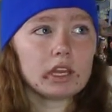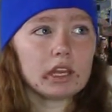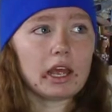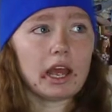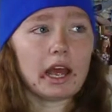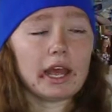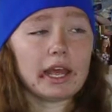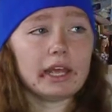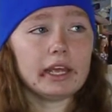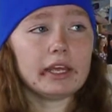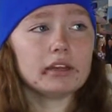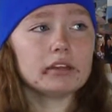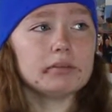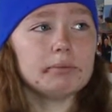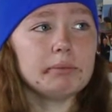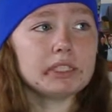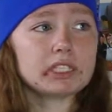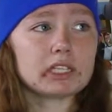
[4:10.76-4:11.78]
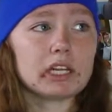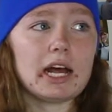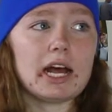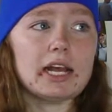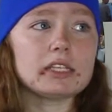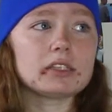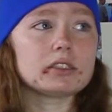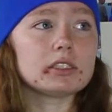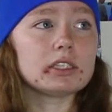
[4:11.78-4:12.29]
I missed
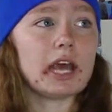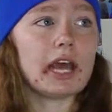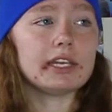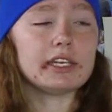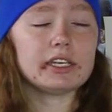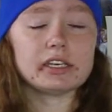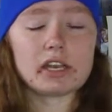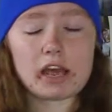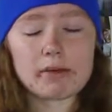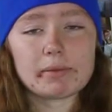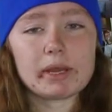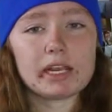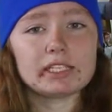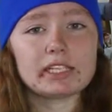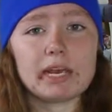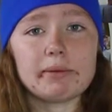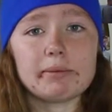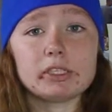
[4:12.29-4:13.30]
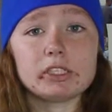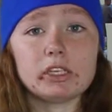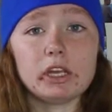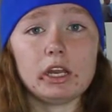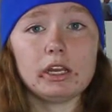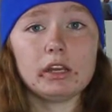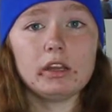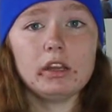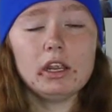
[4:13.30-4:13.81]
class, I didn't have my assignments
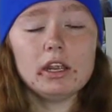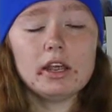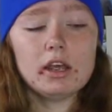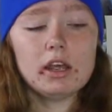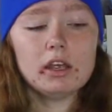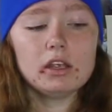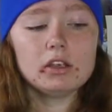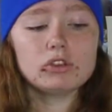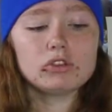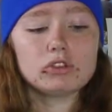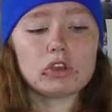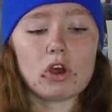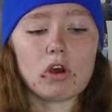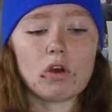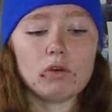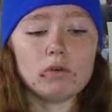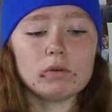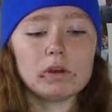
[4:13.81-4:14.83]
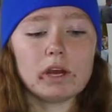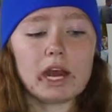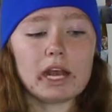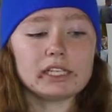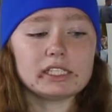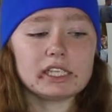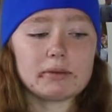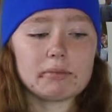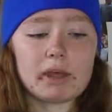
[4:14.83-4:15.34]
done, so I
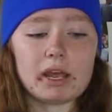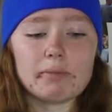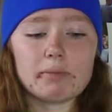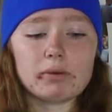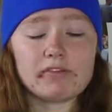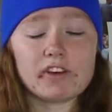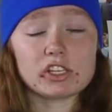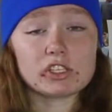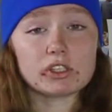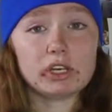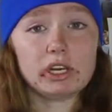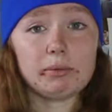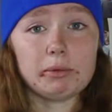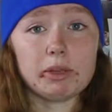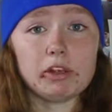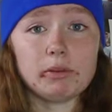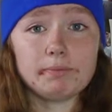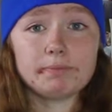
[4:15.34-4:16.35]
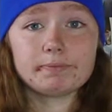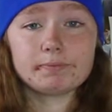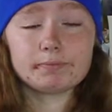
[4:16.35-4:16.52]
sent my professor an email.